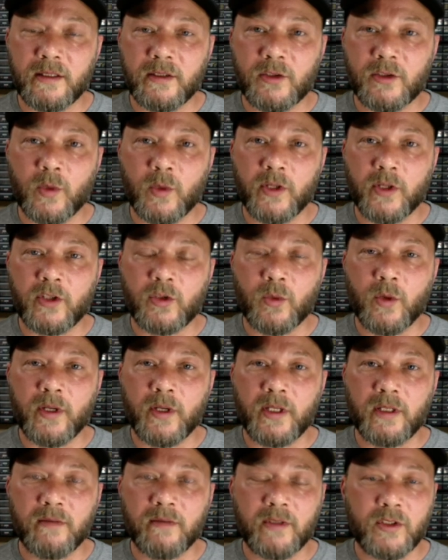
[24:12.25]
2020
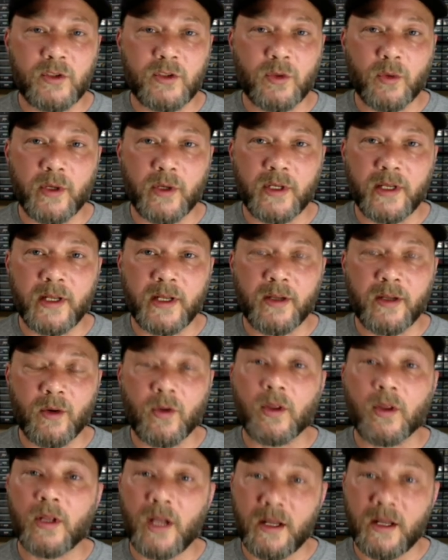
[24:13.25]
inventory yet, or the
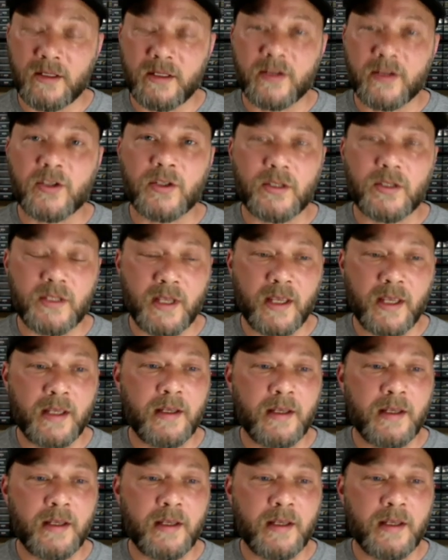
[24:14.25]
lots, I should say.